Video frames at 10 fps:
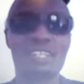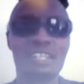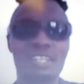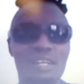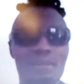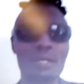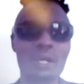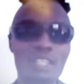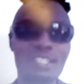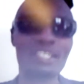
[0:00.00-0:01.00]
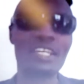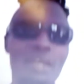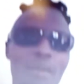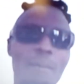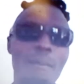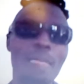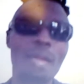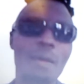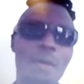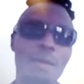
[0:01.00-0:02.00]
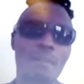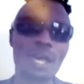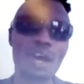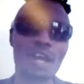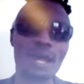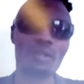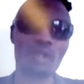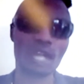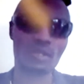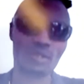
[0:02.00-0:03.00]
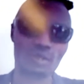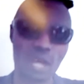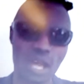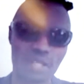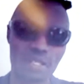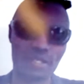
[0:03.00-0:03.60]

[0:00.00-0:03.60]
Because me, all I'm trying to do, guys,